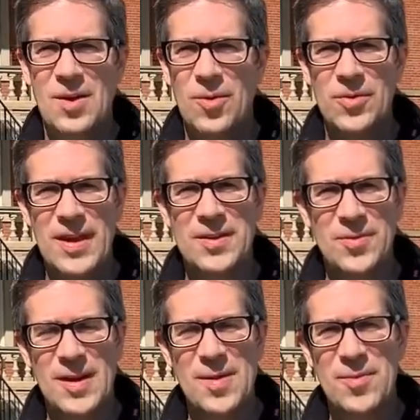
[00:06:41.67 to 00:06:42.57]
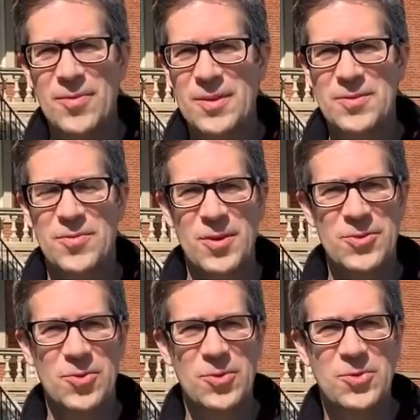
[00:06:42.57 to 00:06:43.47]
Well, thanks for coming for this
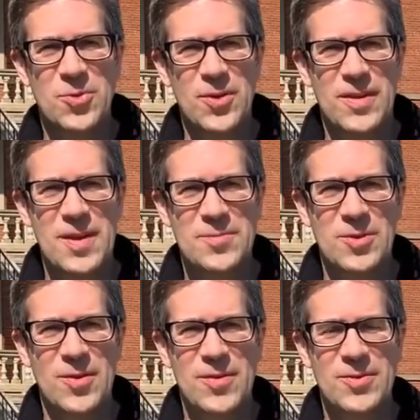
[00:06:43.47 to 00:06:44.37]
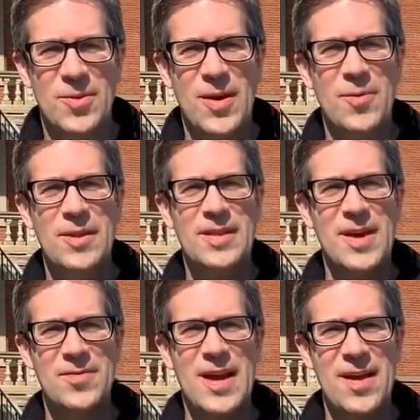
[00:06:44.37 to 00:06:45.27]
virtual tour of the observatory. We'd
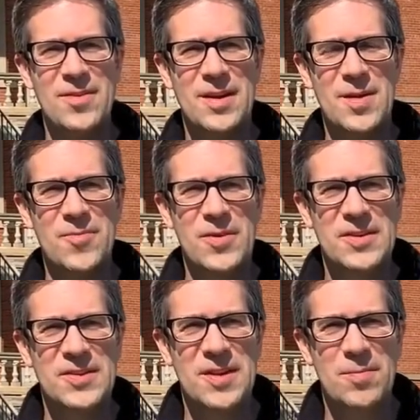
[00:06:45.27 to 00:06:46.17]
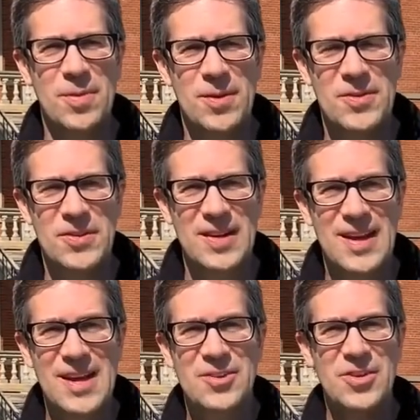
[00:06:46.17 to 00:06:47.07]
love to have you come visit in person.
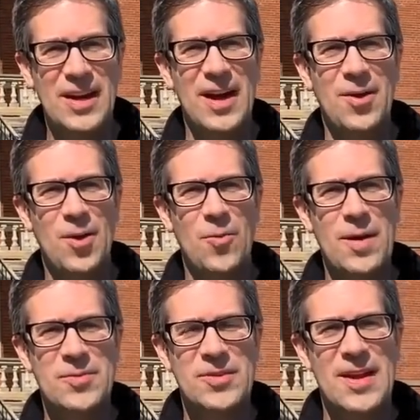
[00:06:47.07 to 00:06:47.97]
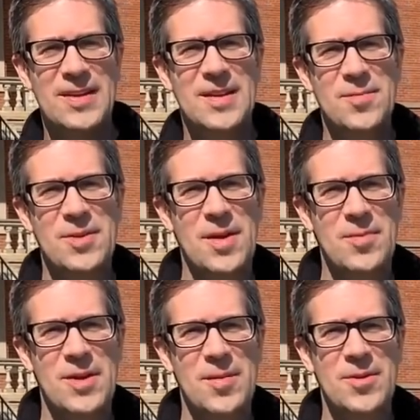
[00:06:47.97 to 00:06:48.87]
Check out our website,
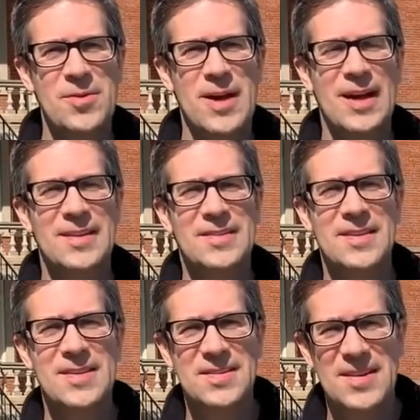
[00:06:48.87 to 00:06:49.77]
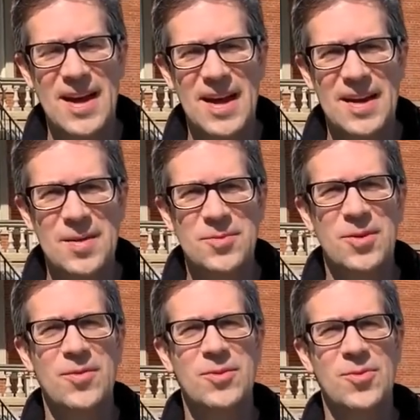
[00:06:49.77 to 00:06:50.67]

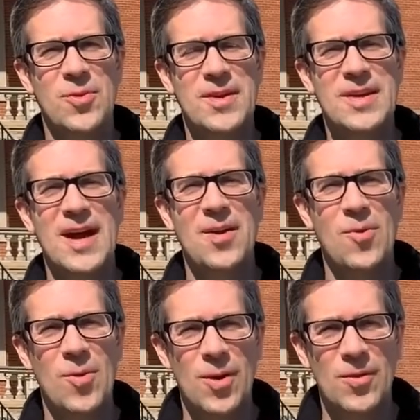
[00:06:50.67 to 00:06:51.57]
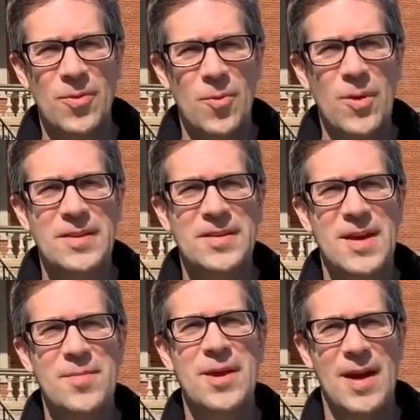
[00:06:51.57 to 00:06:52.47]
www.cincinnatiobservatory.org, for what's
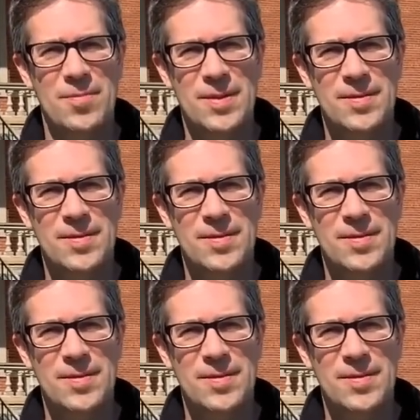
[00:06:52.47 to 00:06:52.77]
coming up.